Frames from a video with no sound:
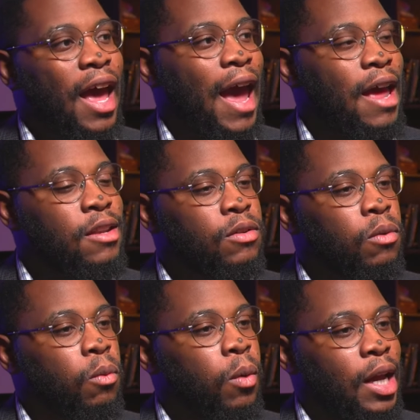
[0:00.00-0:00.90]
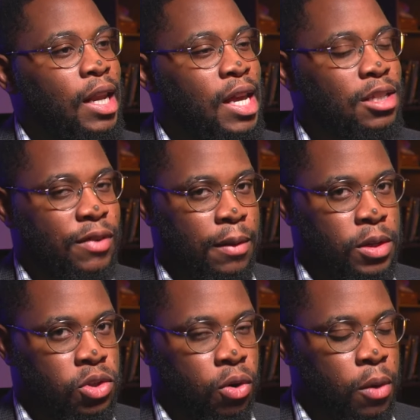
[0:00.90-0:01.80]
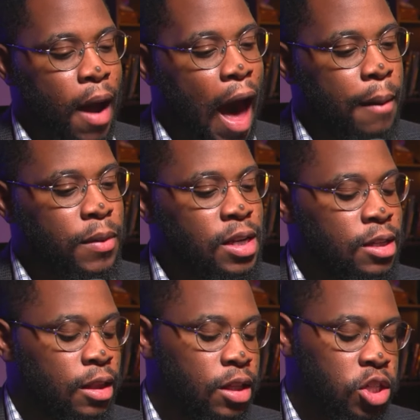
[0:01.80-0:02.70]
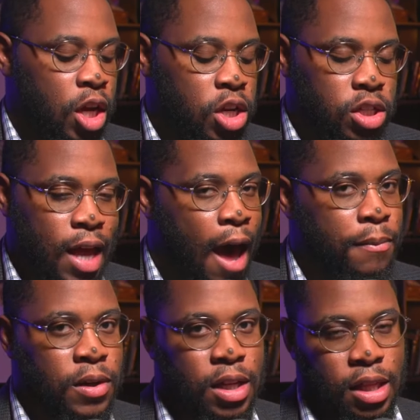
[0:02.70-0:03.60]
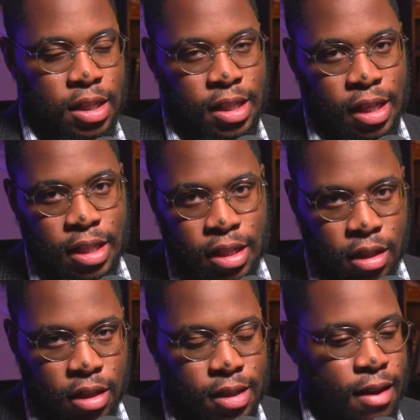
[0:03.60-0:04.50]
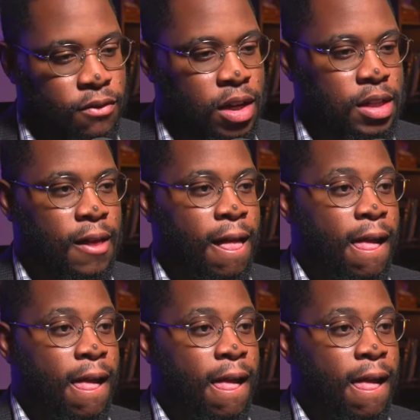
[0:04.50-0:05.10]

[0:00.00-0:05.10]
And in his family story, what happened is that the changes happened in the 60s into the 70s,